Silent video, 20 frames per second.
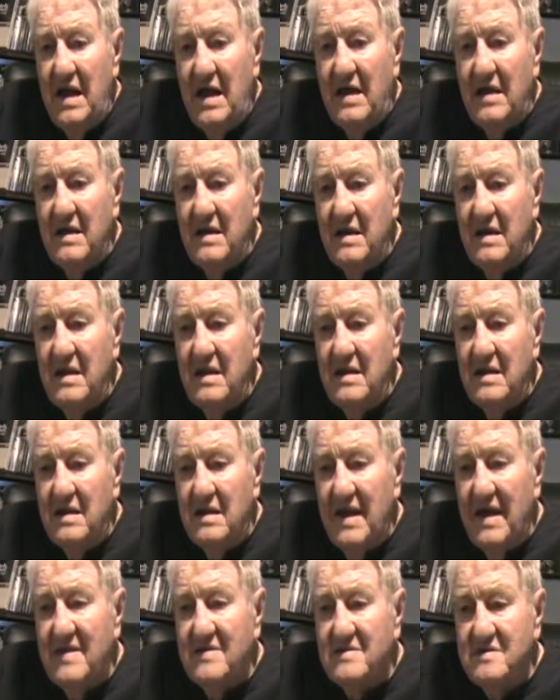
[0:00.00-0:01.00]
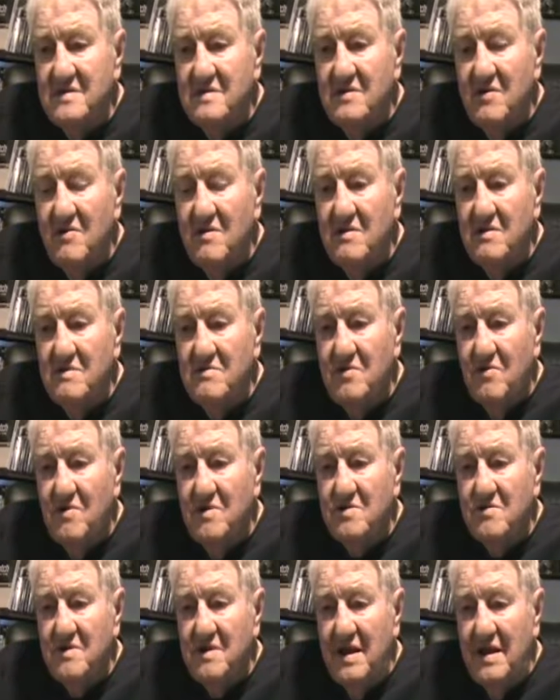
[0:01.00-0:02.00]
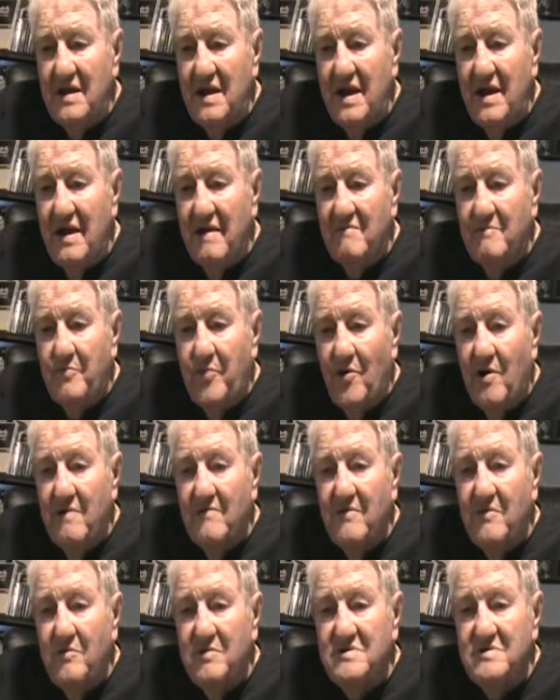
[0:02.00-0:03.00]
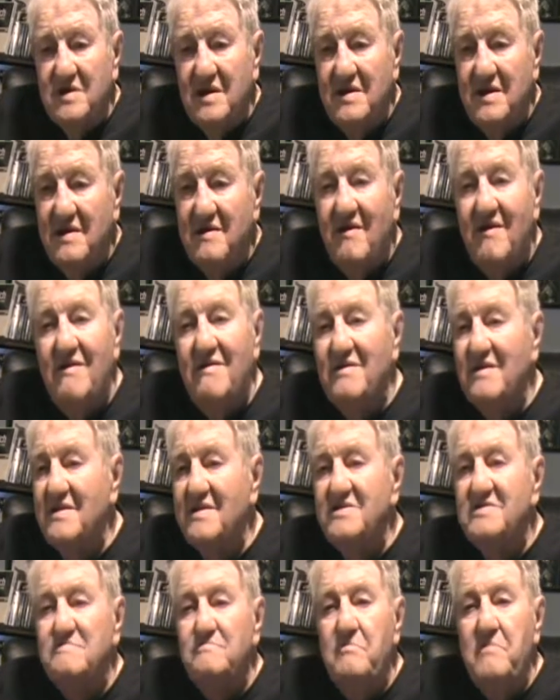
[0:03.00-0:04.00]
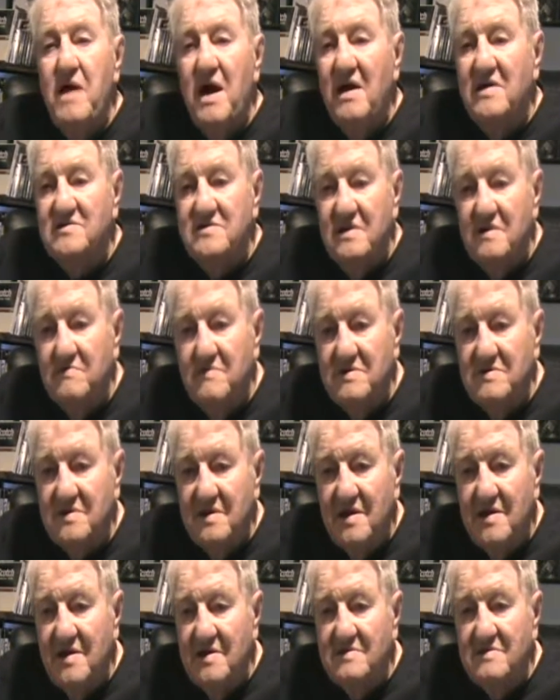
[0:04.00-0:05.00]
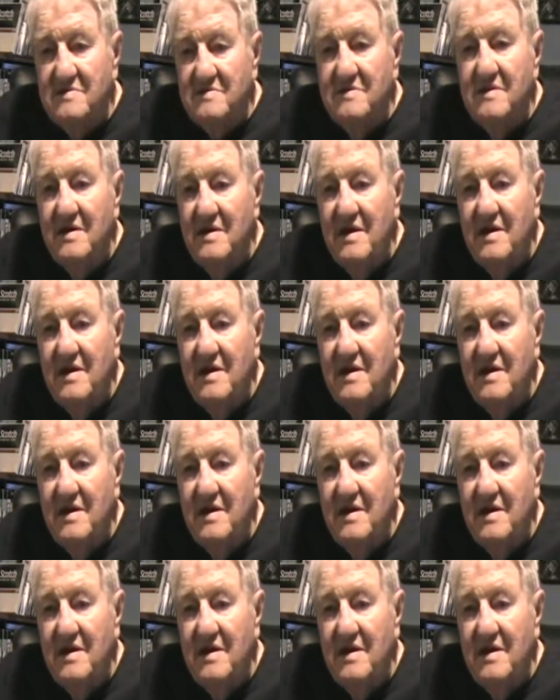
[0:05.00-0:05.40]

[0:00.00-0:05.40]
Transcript: And the last surgery that he had, part of it was to get all of this mesh that was in his